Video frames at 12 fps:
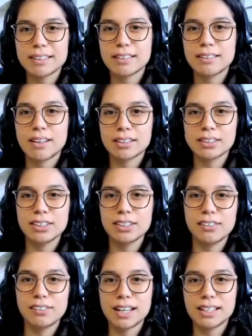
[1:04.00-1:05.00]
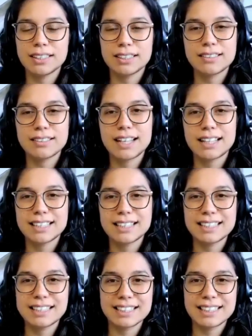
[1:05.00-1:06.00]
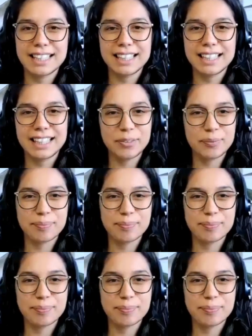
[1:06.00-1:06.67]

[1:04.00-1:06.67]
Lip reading: it along to Yolanda Gonzalez. Thank you.